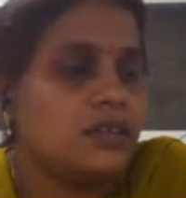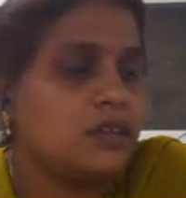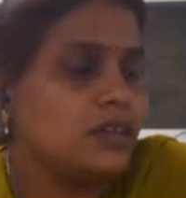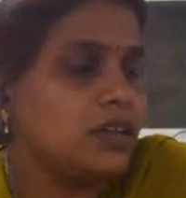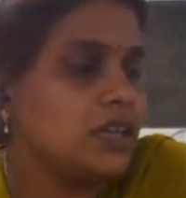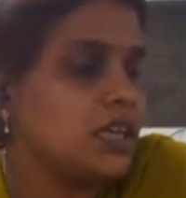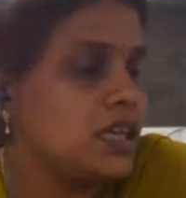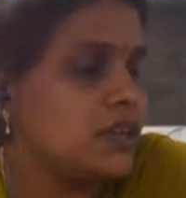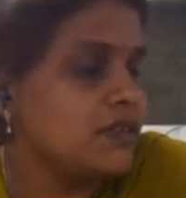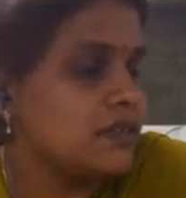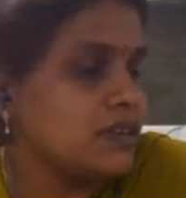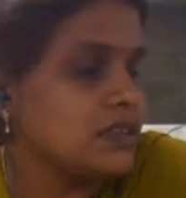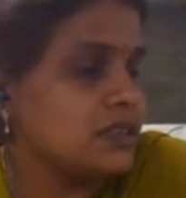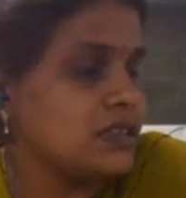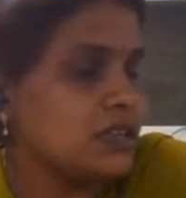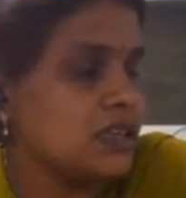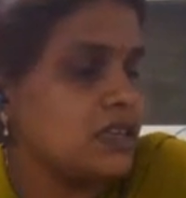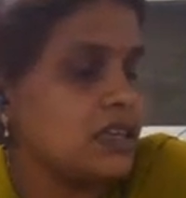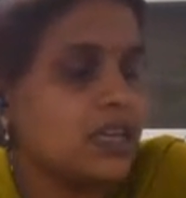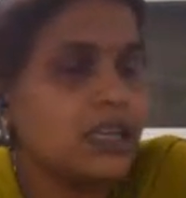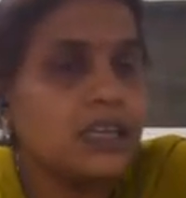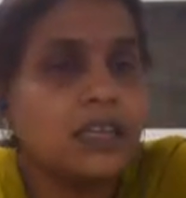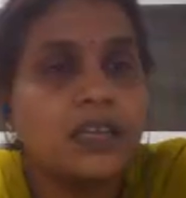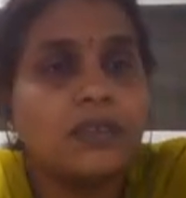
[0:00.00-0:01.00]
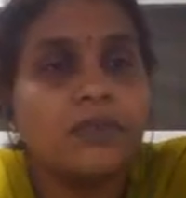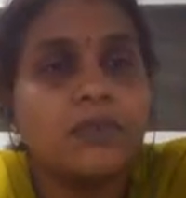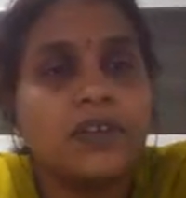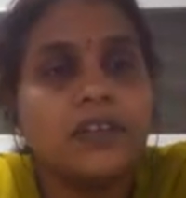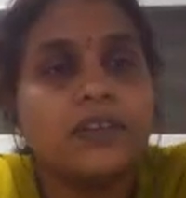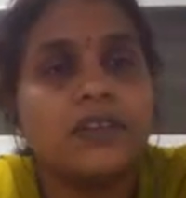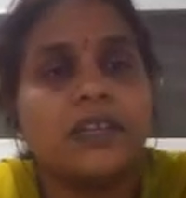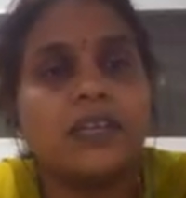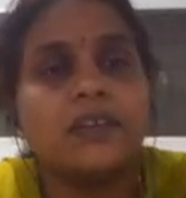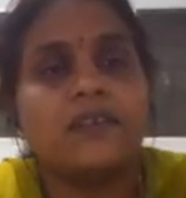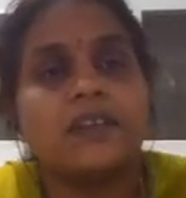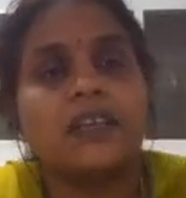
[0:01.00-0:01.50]
Keywords are nothing
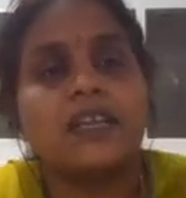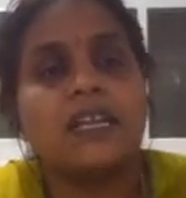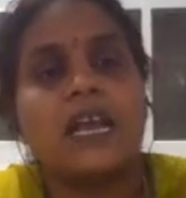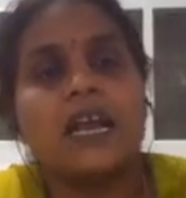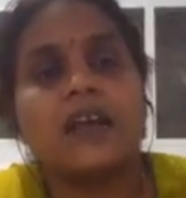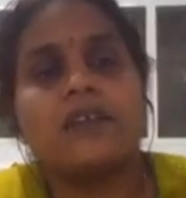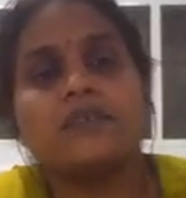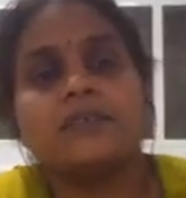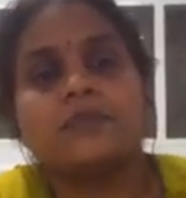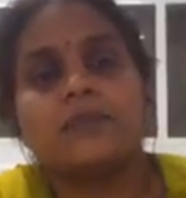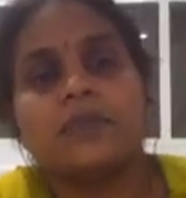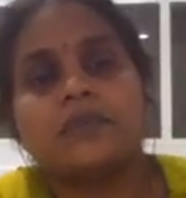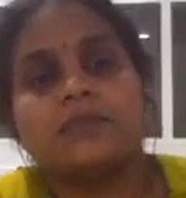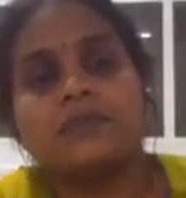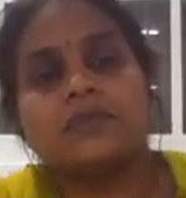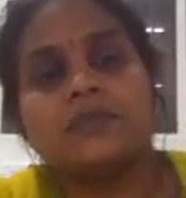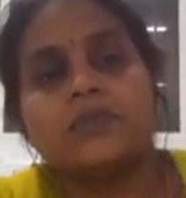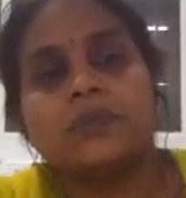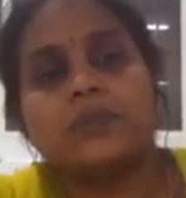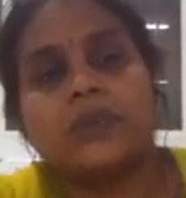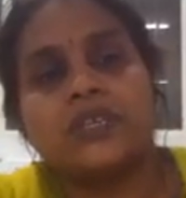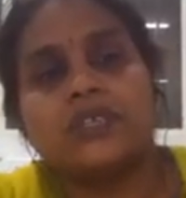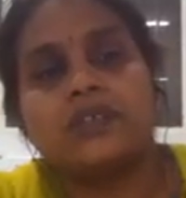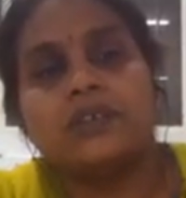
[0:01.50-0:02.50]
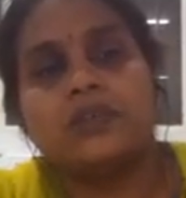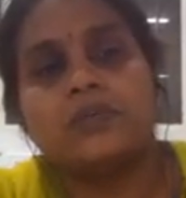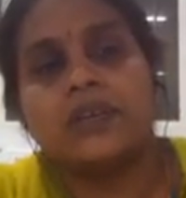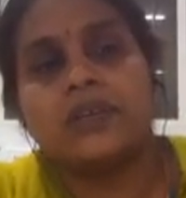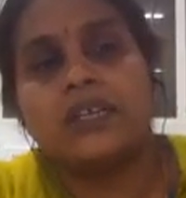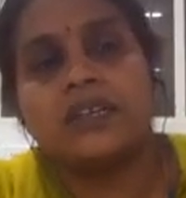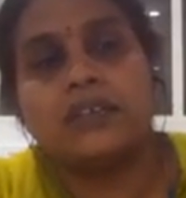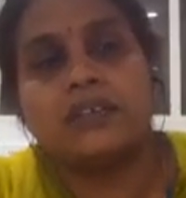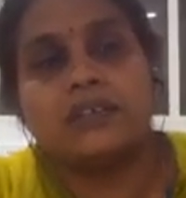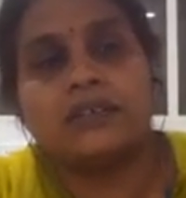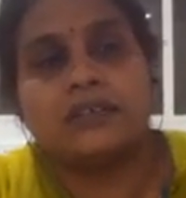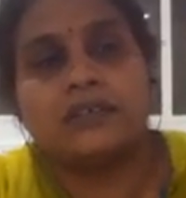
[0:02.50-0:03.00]
but they will have some special
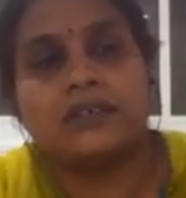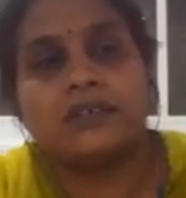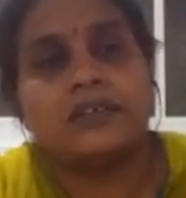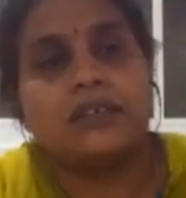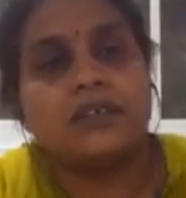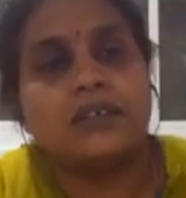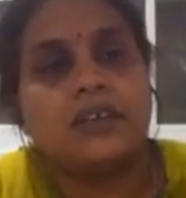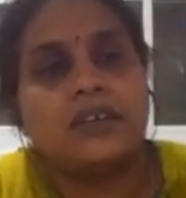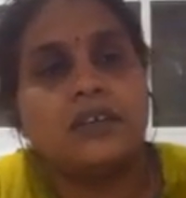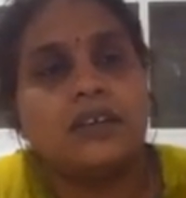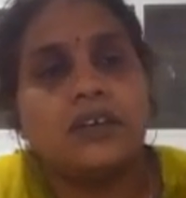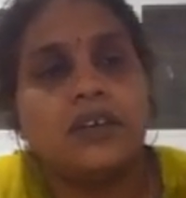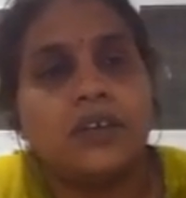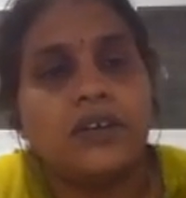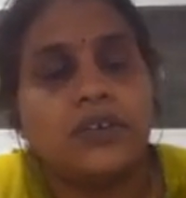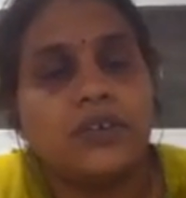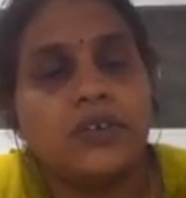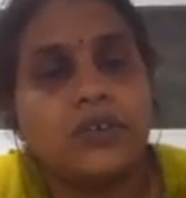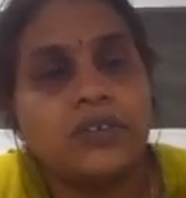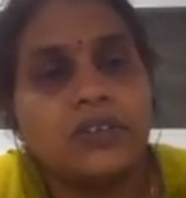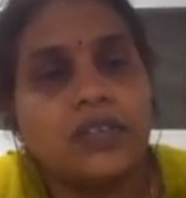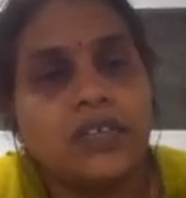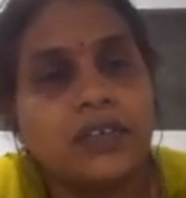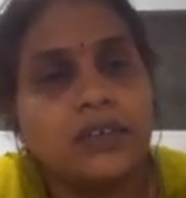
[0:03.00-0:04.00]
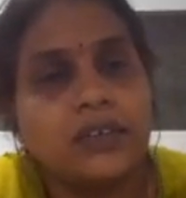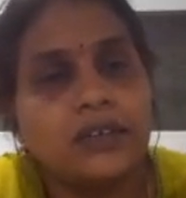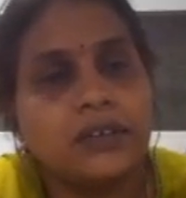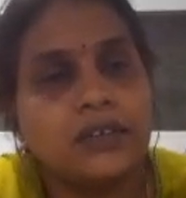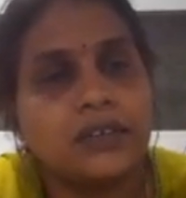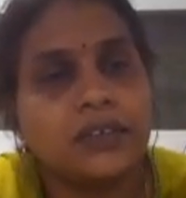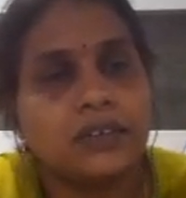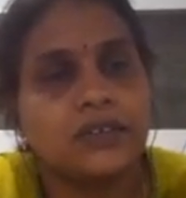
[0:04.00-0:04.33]
meanings. You know that?